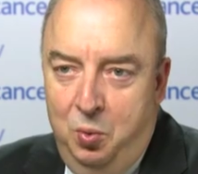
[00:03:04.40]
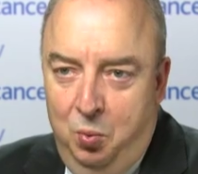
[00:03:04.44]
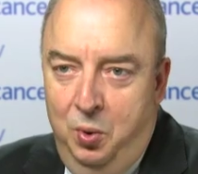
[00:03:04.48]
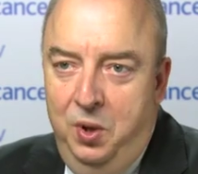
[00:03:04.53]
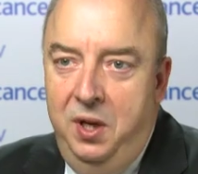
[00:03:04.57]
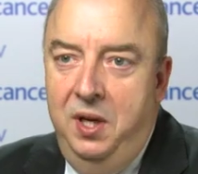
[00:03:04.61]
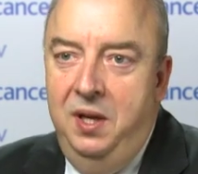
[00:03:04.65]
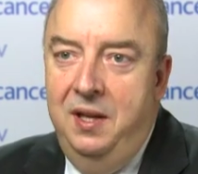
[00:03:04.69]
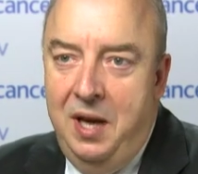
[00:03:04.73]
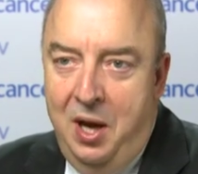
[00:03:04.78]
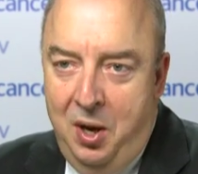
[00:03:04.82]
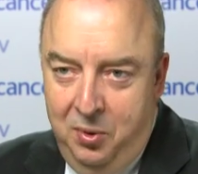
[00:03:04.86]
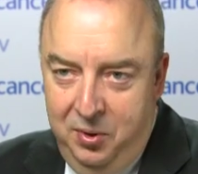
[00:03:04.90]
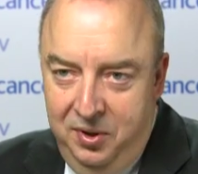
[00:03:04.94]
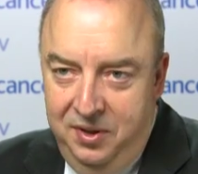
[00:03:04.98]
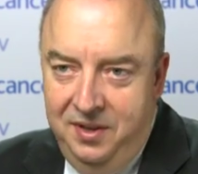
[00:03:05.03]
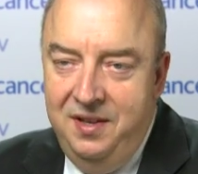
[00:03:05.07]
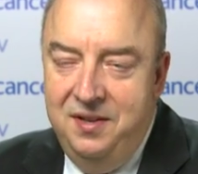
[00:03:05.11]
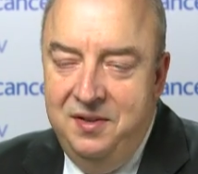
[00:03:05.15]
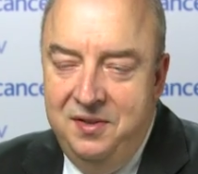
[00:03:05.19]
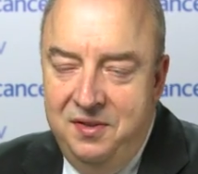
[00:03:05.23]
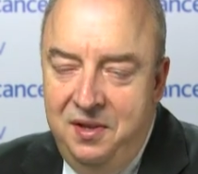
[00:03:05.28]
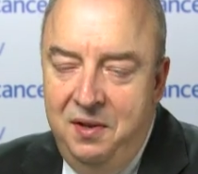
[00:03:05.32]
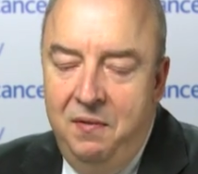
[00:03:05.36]
we
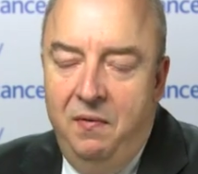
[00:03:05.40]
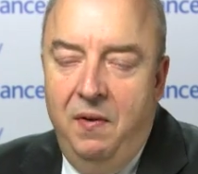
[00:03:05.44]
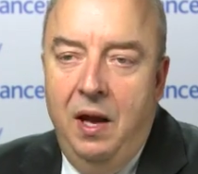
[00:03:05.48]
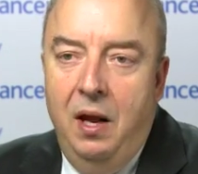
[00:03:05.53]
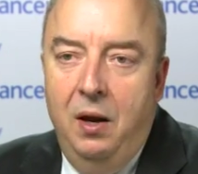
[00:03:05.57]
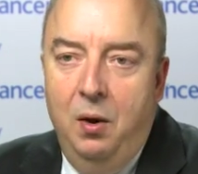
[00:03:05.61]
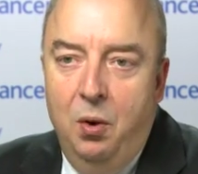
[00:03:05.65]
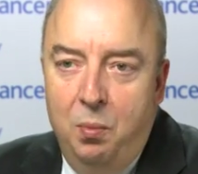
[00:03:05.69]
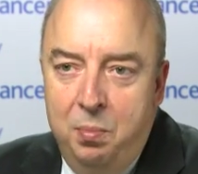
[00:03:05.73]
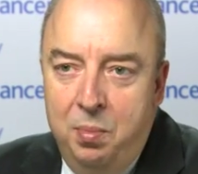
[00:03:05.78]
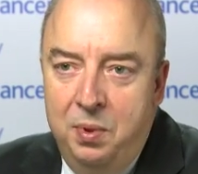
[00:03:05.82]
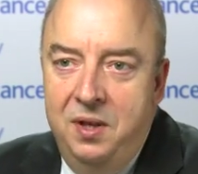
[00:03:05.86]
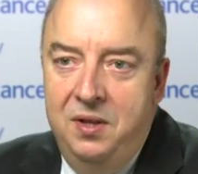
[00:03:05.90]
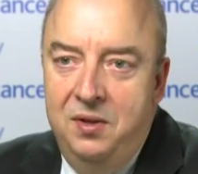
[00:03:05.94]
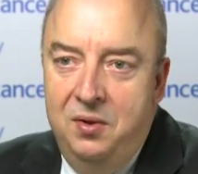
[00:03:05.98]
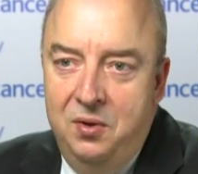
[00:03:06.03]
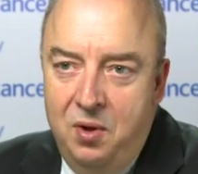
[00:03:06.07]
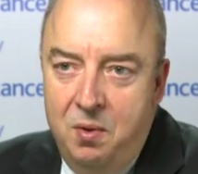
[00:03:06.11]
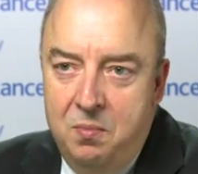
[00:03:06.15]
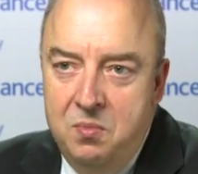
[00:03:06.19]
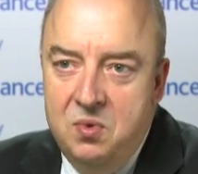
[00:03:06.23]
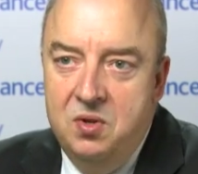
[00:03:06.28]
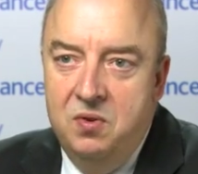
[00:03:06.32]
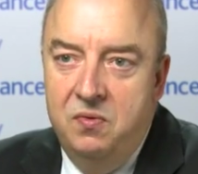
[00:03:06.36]
nowadays develop in
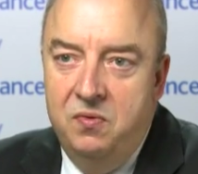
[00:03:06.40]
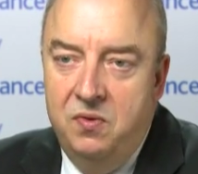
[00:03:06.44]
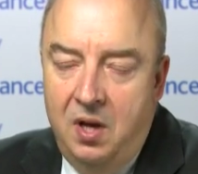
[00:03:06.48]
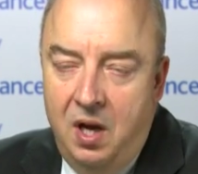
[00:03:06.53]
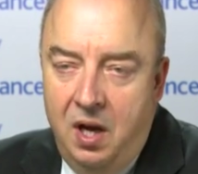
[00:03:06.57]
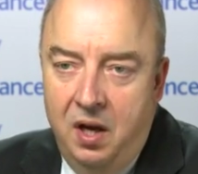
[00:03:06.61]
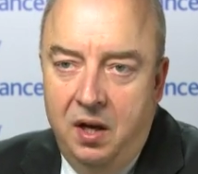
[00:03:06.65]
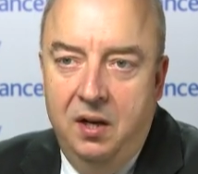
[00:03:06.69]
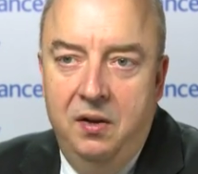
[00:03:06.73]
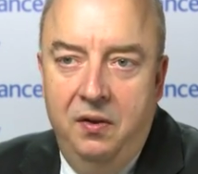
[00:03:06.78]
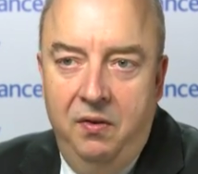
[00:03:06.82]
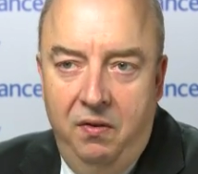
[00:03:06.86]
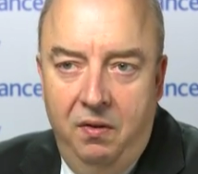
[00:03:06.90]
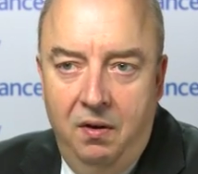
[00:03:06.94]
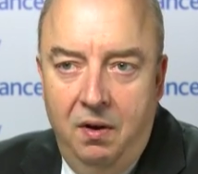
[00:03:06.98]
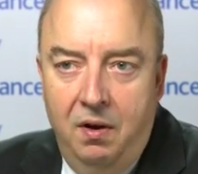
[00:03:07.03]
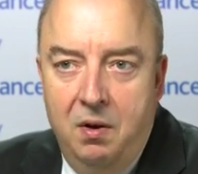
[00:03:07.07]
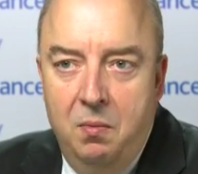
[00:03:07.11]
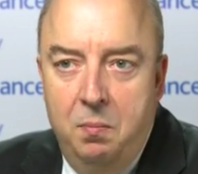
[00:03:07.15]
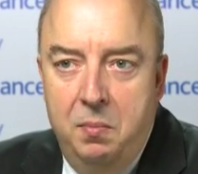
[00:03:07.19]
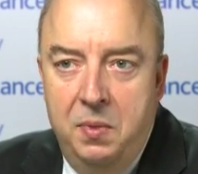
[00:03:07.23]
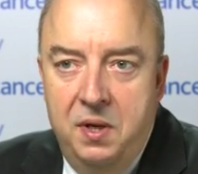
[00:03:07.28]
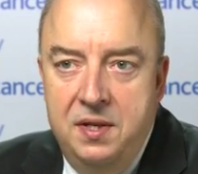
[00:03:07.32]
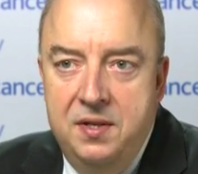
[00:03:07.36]
terms of targeted
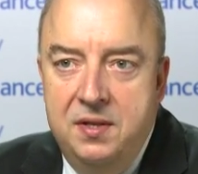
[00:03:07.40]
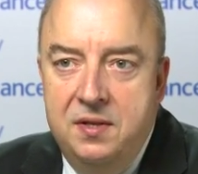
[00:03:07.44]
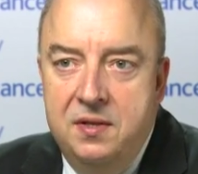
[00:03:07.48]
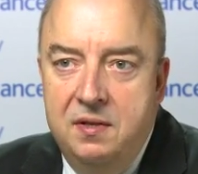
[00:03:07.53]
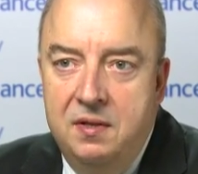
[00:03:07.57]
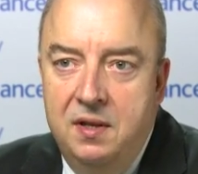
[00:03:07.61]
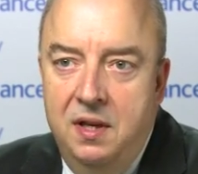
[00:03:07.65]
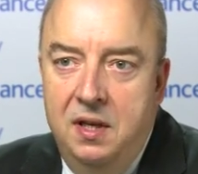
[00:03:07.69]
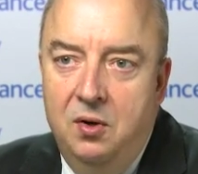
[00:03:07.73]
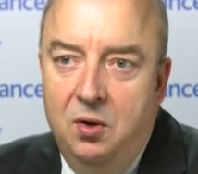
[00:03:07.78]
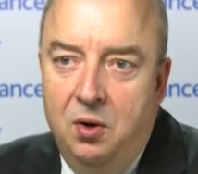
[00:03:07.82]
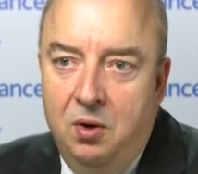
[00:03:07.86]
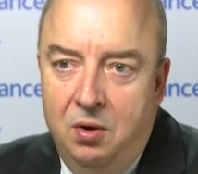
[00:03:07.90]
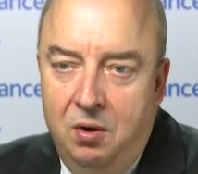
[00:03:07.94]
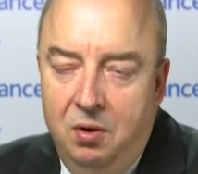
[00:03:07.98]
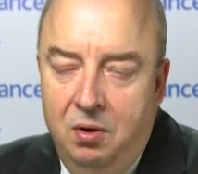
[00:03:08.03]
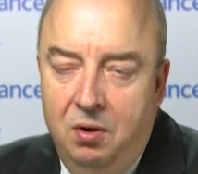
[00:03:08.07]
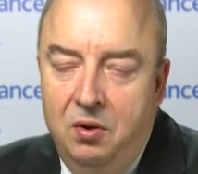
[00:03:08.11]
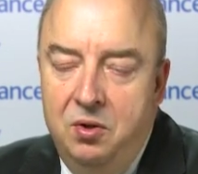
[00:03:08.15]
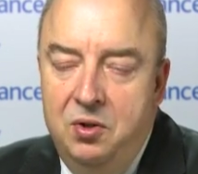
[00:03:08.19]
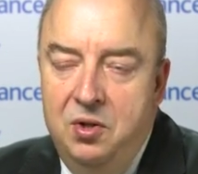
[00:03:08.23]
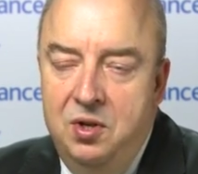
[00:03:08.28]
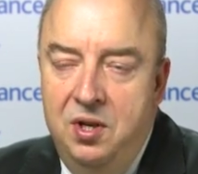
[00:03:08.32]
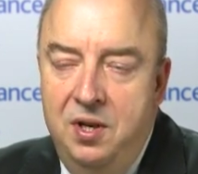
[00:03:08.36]
therapies in
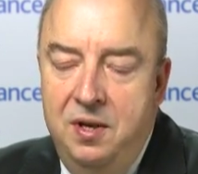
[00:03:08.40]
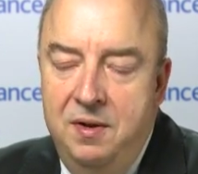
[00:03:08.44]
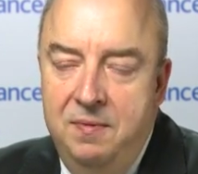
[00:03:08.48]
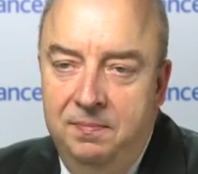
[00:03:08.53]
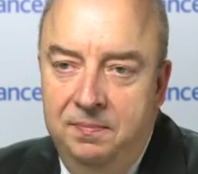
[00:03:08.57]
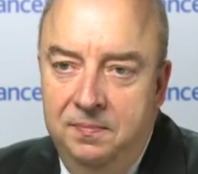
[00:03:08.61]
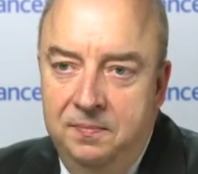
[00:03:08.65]
oncology.